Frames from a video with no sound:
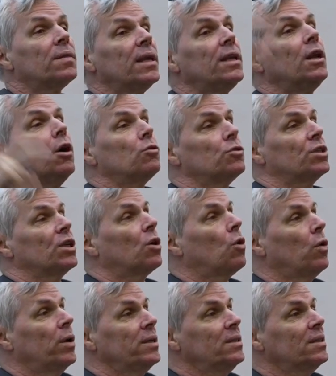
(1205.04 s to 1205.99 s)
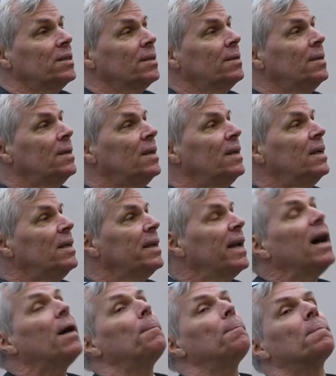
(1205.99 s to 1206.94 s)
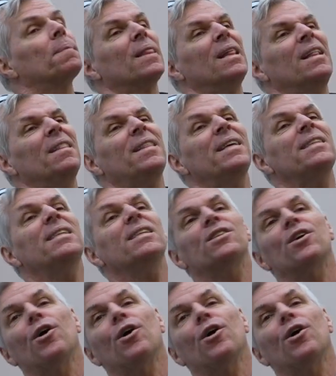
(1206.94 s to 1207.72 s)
than notes and coins. Now, this is